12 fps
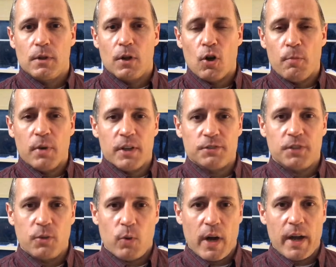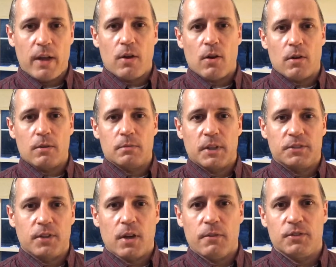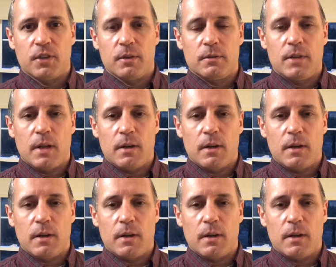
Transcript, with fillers: globalists, and what I call myself is a